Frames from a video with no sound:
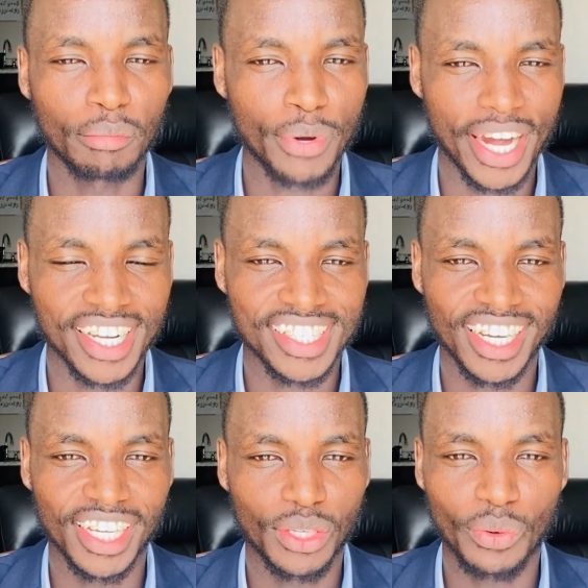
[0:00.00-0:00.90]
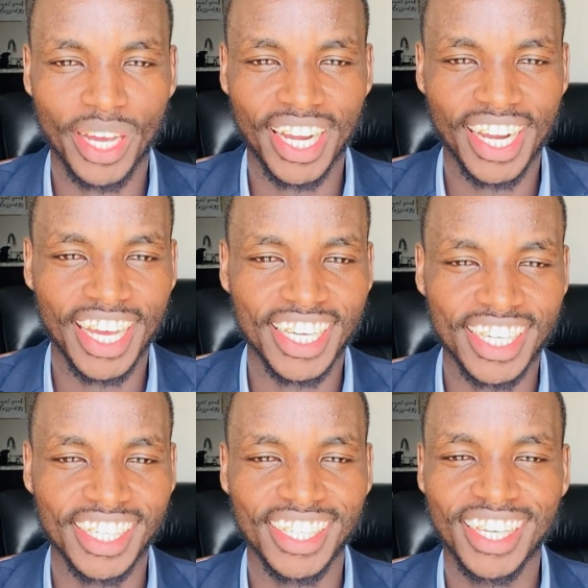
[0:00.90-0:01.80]
brands like you wear
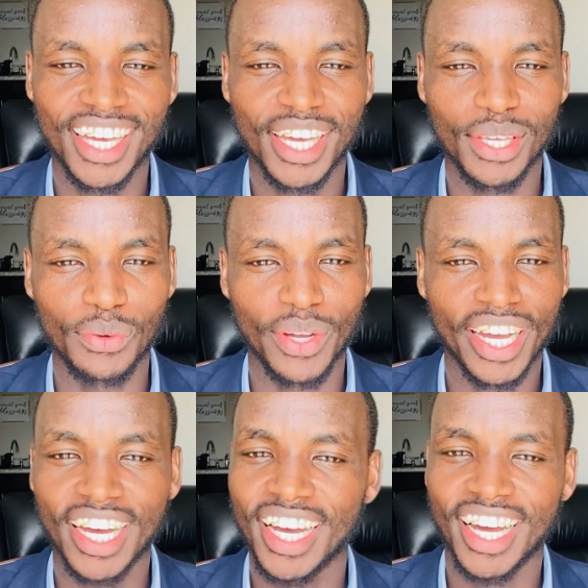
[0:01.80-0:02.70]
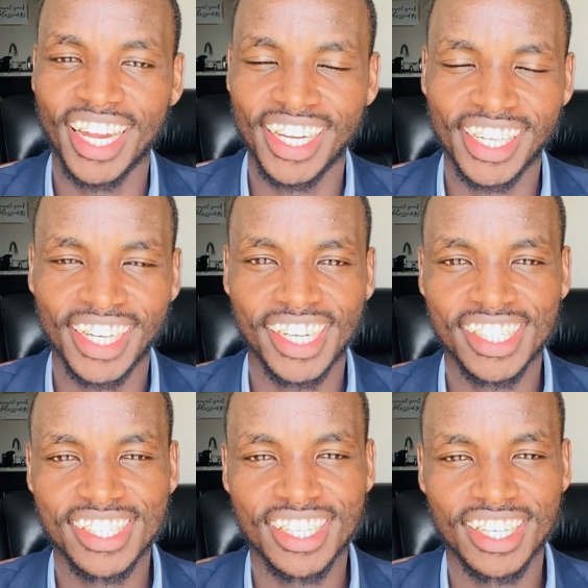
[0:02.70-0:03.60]
Nike, you wear Adidas,